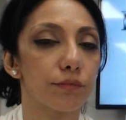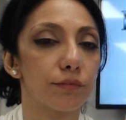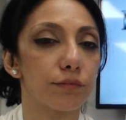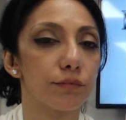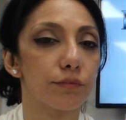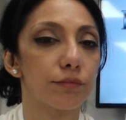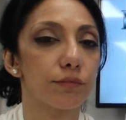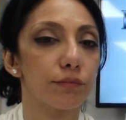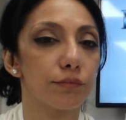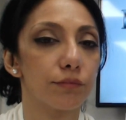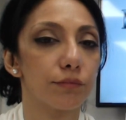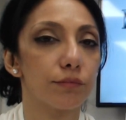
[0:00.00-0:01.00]

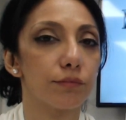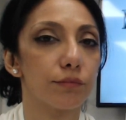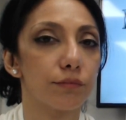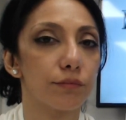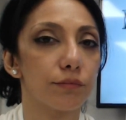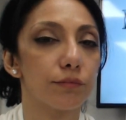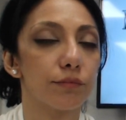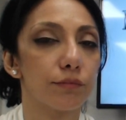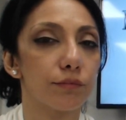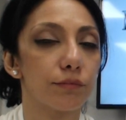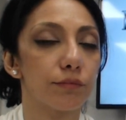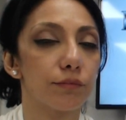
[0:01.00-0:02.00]

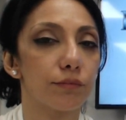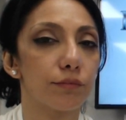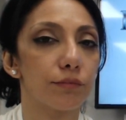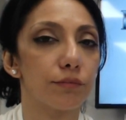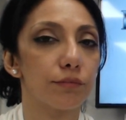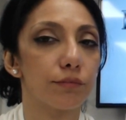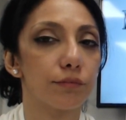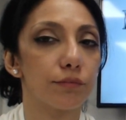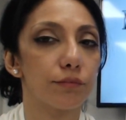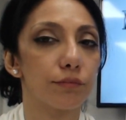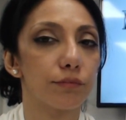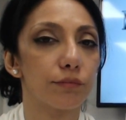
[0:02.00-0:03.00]

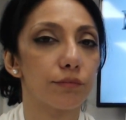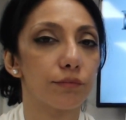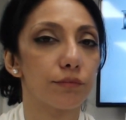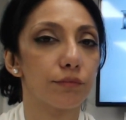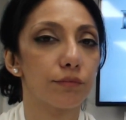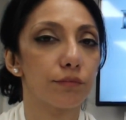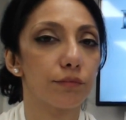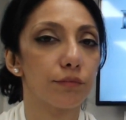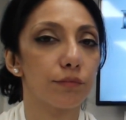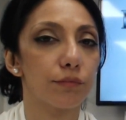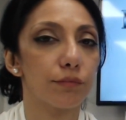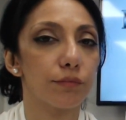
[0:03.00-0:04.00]

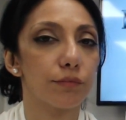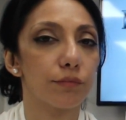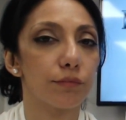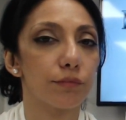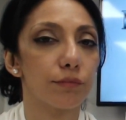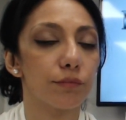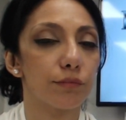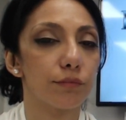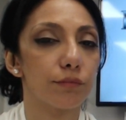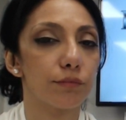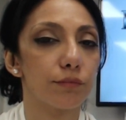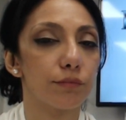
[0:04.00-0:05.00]

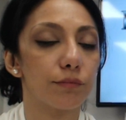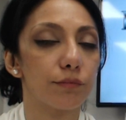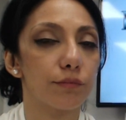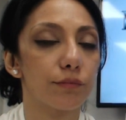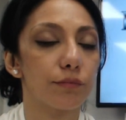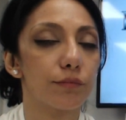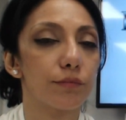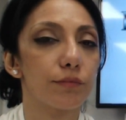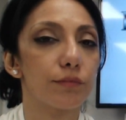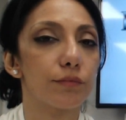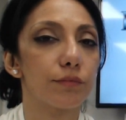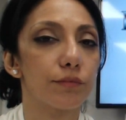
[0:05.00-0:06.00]

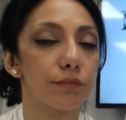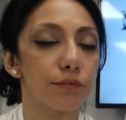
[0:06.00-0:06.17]
(silent)